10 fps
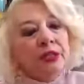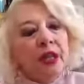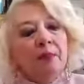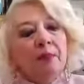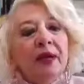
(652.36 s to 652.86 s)

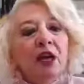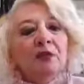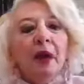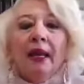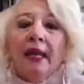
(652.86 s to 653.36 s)
said,
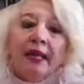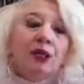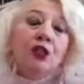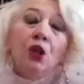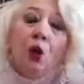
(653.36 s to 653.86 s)
because my
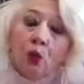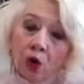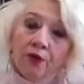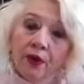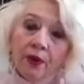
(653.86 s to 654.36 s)
legs don't
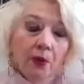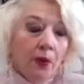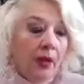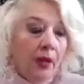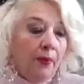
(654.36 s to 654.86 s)
work very
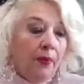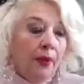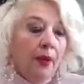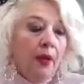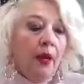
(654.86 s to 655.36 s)
well,
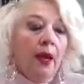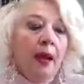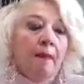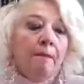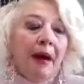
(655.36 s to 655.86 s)

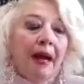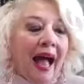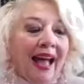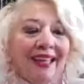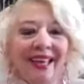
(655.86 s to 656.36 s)
but
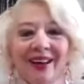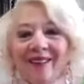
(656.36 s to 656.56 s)
I get